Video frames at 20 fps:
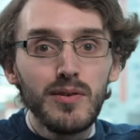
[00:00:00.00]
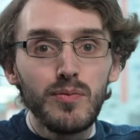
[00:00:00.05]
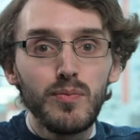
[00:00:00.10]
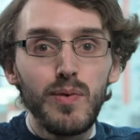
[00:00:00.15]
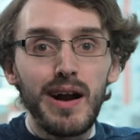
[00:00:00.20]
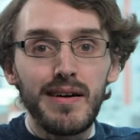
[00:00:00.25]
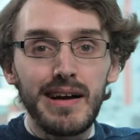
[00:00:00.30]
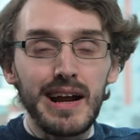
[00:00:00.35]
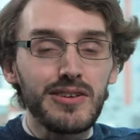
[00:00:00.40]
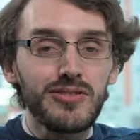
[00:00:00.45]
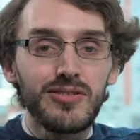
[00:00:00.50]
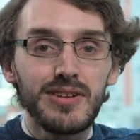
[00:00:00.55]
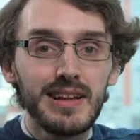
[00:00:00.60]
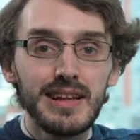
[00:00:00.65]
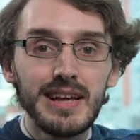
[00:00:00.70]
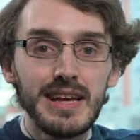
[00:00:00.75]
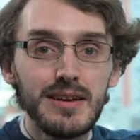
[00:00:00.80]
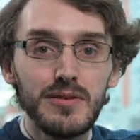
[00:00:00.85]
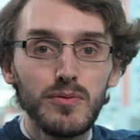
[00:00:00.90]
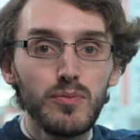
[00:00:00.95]
where
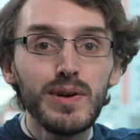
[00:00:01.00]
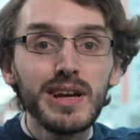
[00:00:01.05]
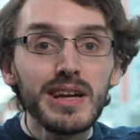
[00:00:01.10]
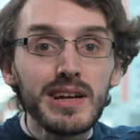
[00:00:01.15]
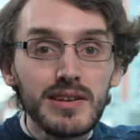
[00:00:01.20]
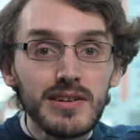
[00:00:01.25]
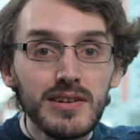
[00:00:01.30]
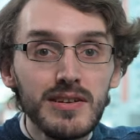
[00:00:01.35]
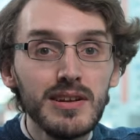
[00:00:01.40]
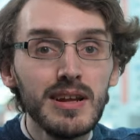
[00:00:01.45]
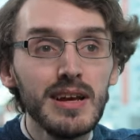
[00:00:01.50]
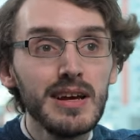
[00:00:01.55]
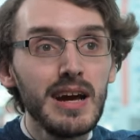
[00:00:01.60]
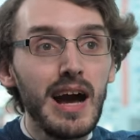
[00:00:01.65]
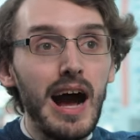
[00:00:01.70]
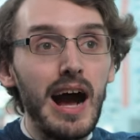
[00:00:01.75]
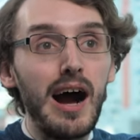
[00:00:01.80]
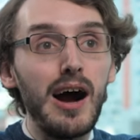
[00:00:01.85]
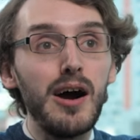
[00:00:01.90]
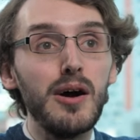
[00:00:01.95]
actually we can
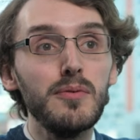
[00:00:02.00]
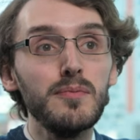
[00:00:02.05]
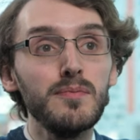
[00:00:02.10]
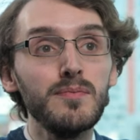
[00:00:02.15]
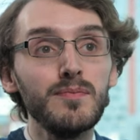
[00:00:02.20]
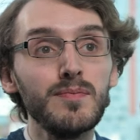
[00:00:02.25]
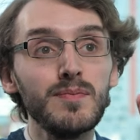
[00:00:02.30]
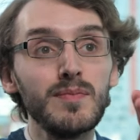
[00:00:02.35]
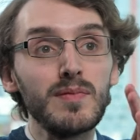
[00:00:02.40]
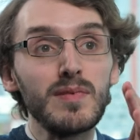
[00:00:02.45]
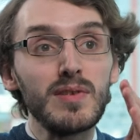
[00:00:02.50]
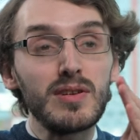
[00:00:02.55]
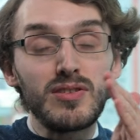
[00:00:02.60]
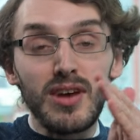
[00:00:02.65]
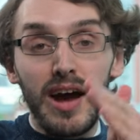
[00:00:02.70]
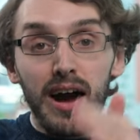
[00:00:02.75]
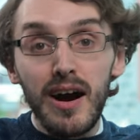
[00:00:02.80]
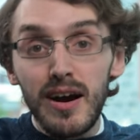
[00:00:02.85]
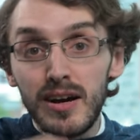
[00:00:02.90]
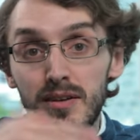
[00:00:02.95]

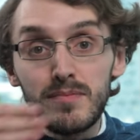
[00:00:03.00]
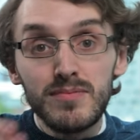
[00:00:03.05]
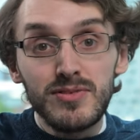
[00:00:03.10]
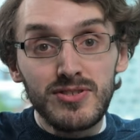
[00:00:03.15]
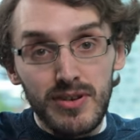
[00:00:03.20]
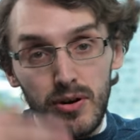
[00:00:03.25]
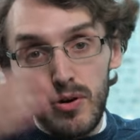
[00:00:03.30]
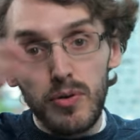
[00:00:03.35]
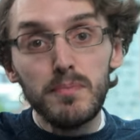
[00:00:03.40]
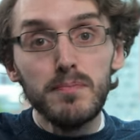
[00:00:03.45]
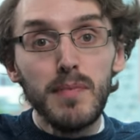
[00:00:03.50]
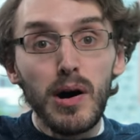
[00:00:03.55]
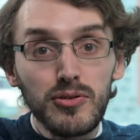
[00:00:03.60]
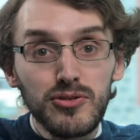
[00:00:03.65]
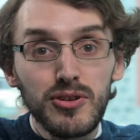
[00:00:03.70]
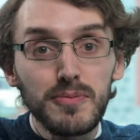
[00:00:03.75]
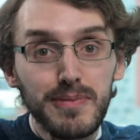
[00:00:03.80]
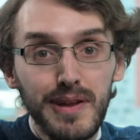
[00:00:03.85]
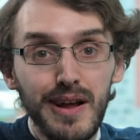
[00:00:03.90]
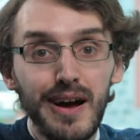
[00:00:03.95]
times or
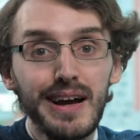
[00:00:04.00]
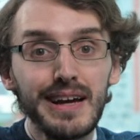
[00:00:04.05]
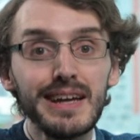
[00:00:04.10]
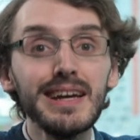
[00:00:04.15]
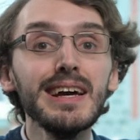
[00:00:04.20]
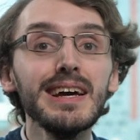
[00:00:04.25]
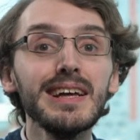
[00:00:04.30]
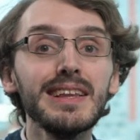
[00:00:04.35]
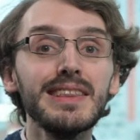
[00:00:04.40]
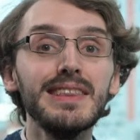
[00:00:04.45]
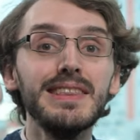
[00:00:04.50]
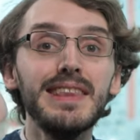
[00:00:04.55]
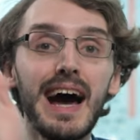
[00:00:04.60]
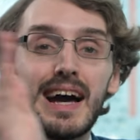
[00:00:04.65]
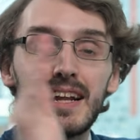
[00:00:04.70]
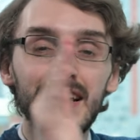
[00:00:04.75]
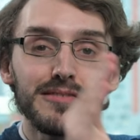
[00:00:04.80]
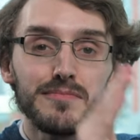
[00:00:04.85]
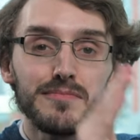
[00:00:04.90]
multiply that